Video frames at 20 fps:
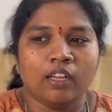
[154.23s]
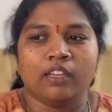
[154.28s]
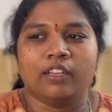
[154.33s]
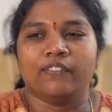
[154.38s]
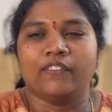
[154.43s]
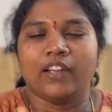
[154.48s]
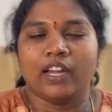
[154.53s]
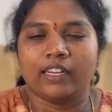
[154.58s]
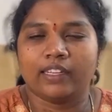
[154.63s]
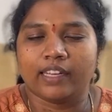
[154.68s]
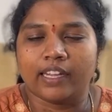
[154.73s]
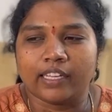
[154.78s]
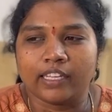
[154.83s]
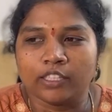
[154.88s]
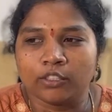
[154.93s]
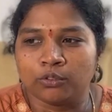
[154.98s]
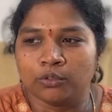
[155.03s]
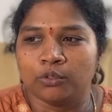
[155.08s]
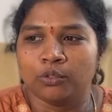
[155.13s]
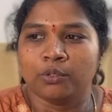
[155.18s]
We are
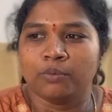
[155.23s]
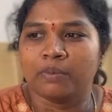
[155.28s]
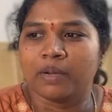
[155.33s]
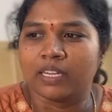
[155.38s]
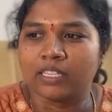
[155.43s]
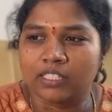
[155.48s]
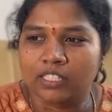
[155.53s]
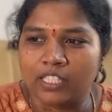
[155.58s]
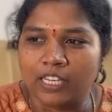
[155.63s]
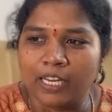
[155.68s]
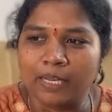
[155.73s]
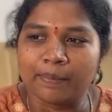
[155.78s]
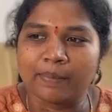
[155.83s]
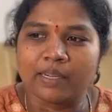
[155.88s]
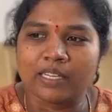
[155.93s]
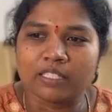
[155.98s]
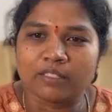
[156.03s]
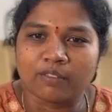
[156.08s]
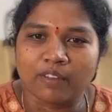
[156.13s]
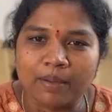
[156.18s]
taking 2 months, 3
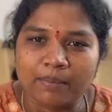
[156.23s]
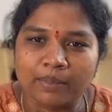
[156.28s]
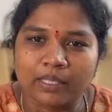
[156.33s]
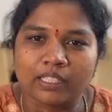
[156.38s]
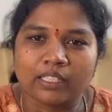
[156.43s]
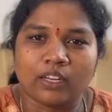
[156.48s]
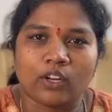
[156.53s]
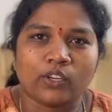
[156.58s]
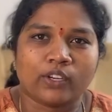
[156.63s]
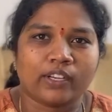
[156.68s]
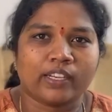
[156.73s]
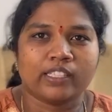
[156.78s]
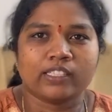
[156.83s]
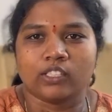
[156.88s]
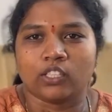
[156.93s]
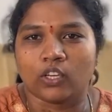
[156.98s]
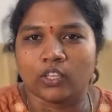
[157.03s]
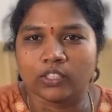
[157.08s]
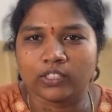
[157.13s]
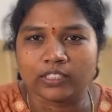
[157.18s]
months, why my daughter is
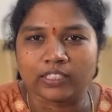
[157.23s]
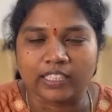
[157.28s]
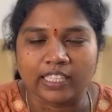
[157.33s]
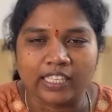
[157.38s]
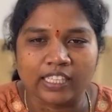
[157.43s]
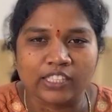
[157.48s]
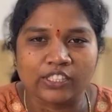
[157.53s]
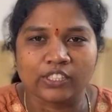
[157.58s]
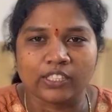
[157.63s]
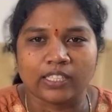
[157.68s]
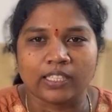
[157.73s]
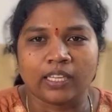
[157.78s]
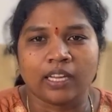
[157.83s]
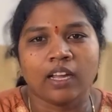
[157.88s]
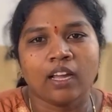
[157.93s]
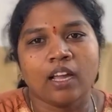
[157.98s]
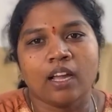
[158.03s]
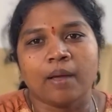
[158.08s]
not changing?